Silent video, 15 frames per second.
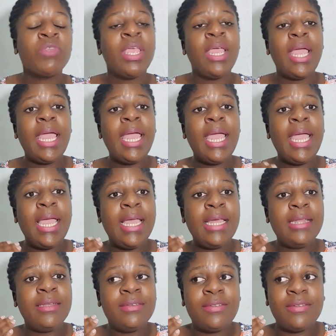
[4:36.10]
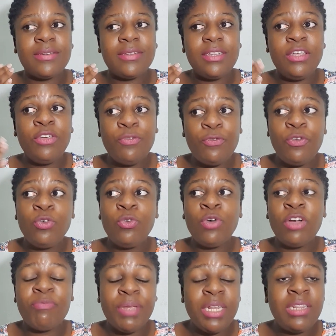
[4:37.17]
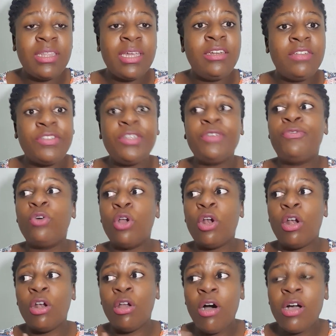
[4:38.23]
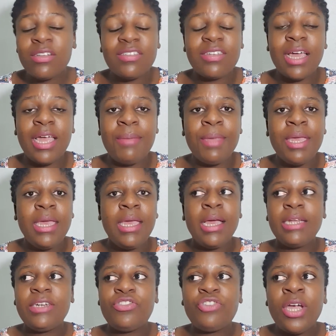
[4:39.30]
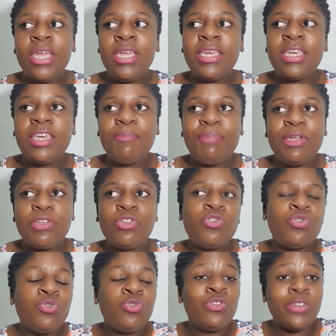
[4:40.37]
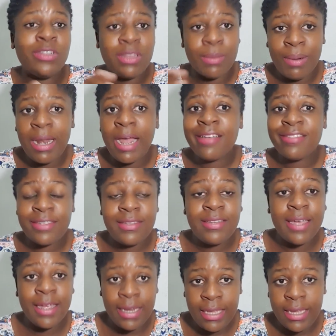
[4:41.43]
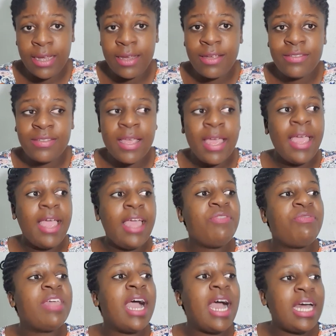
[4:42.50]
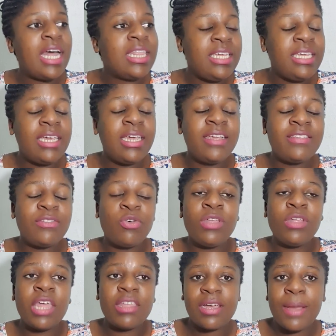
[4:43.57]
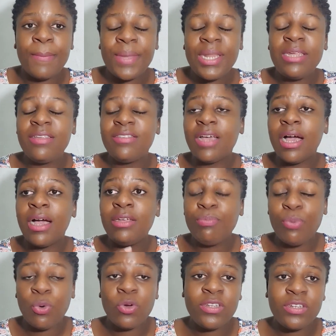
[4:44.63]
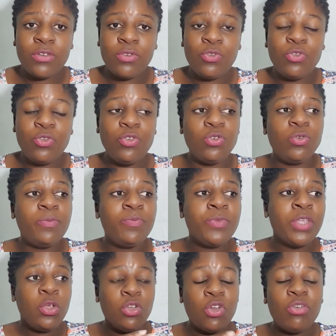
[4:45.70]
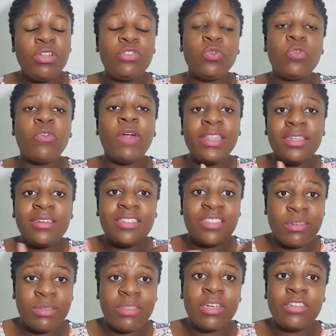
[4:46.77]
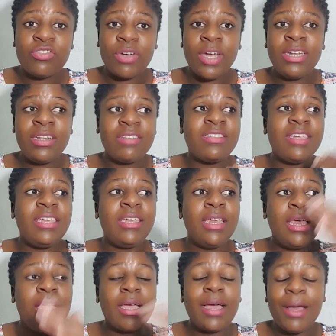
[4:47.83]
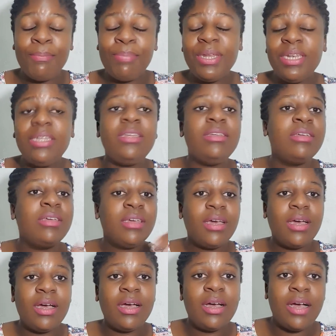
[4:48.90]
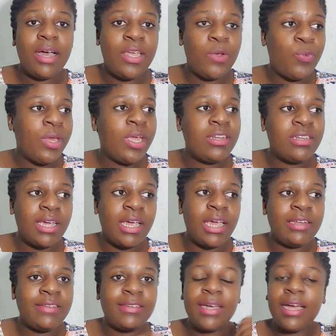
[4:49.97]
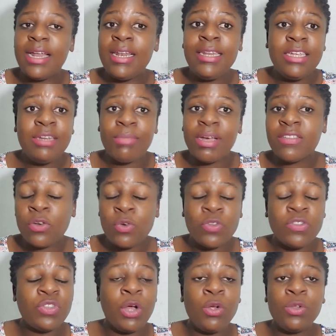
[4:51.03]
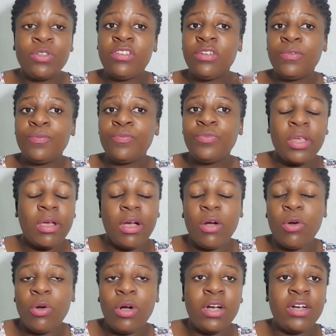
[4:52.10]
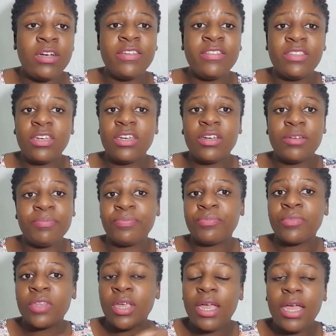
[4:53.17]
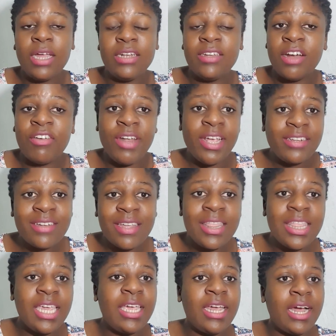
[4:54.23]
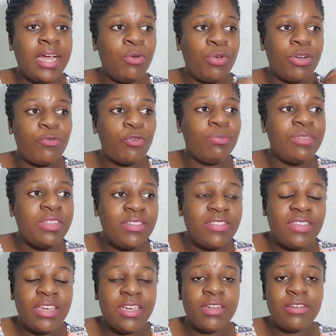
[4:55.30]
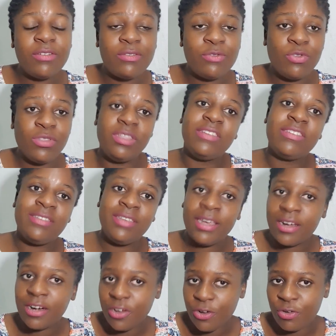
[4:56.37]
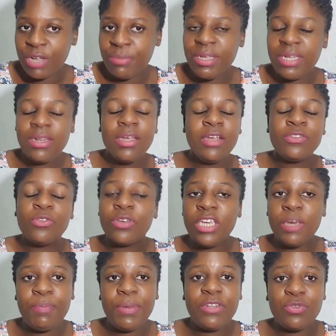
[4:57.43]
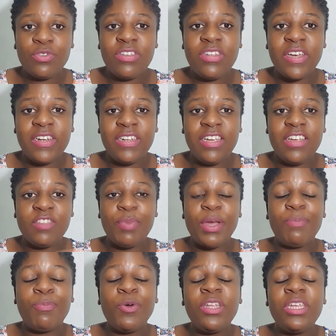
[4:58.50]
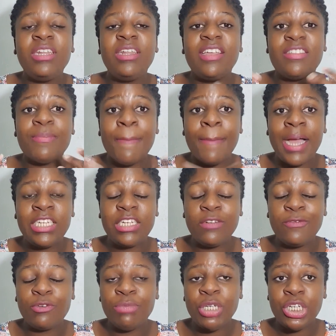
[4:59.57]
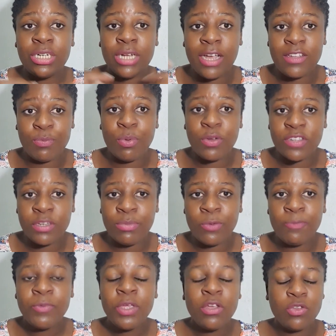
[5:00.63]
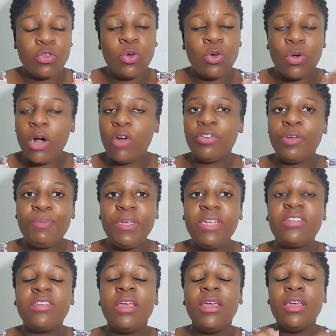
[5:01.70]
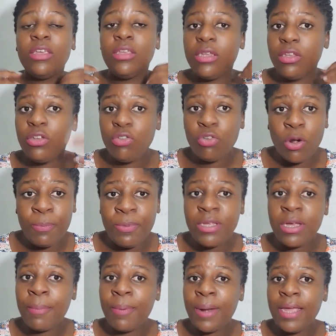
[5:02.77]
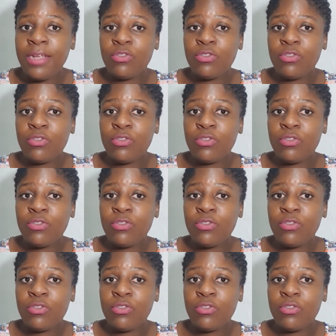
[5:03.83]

And if you have been in the industry for a long time, try and keep it to the last 10 years. And if the other years or other companies are important to you, you don't need to write the description. That's right. Let's say company, I worked at Lean Matter Consulting. I was a director there. I worked from this year to this year. You know what I mean? So keep it to 10 years, but put in as much information as possible. So I'll repeat, Europe, you're applying to